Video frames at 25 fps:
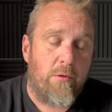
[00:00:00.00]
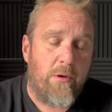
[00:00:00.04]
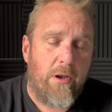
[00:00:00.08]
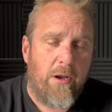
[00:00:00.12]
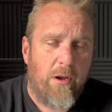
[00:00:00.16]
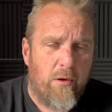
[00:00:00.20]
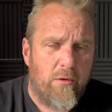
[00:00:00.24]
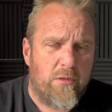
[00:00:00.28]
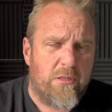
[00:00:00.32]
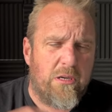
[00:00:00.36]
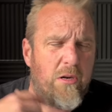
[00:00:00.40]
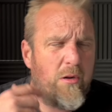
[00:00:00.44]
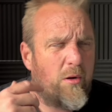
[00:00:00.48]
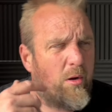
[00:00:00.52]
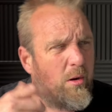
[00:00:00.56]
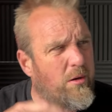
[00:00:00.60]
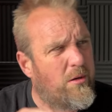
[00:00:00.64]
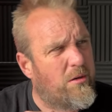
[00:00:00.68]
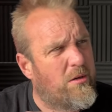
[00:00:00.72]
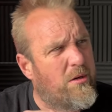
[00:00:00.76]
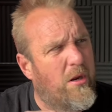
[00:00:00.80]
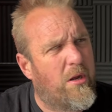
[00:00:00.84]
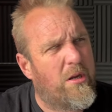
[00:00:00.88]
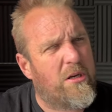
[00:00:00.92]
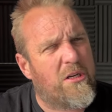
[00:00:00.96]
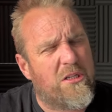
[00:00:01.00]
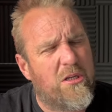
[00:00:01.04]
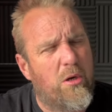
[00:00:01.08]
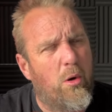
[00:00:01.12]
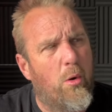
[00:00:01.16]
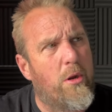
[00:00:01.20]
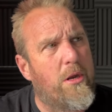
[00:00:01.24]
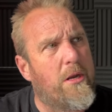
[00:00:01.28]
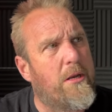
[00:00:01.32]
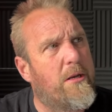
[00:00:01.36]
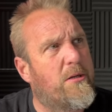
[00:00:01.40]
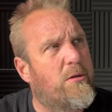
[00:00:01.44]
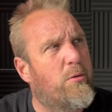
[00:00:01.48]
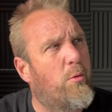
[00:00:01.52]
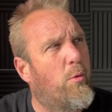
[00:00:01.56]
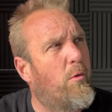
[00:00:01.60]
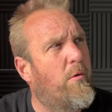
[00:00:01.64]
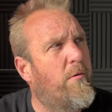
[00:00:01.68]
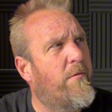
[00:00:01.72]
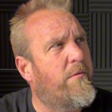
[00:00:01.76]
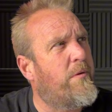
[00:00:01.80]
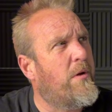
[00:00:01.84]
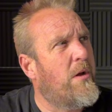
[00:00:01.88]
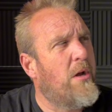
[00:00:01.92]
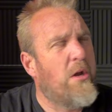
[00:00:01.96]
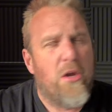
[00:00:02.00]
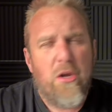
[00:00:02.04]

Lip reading: and also got a slight sort of